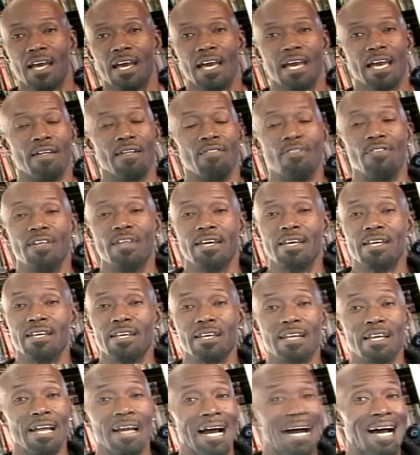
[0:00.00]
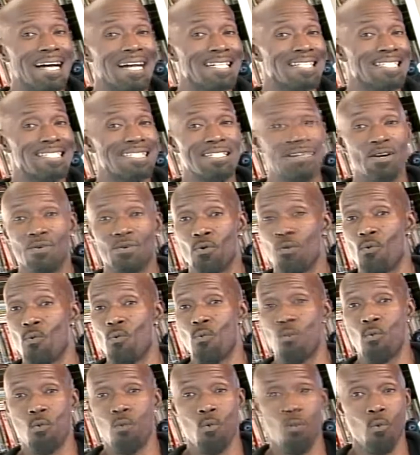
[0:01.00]
and they got
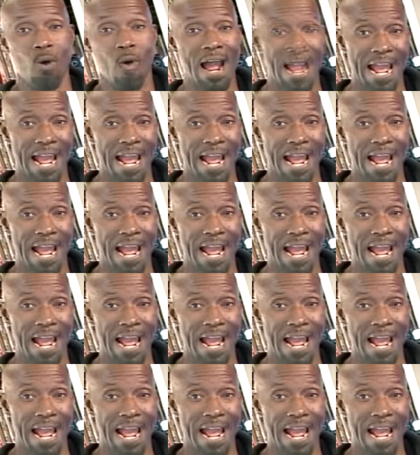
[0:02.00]
waxed.